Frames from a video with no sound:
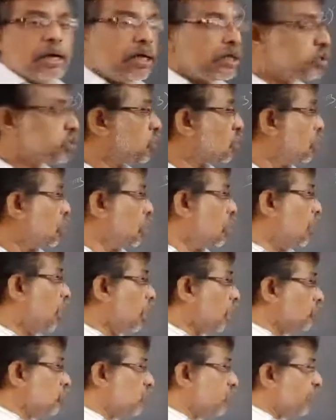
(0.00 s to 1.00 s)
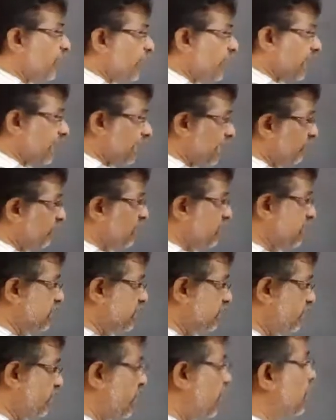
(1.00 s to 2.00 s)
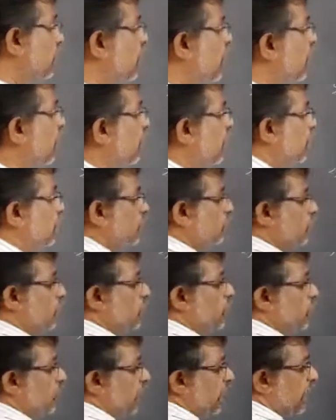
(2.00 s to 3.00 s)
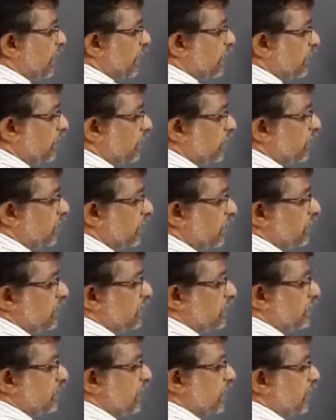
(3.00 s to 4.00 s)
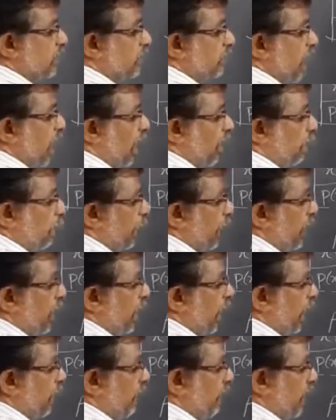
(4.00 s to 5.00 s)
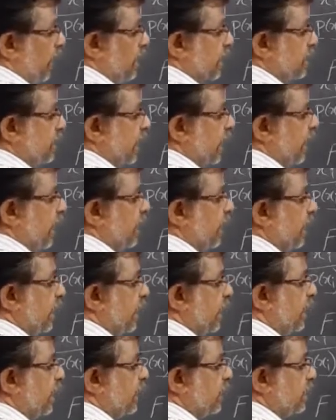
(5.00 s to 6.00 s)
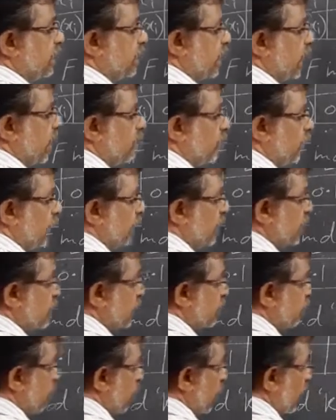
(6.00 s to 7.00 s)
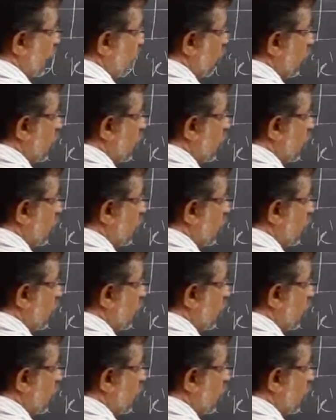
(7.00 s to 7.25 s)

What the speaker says: So, how to find K first of all? We know that sigma P of Xi is always 1.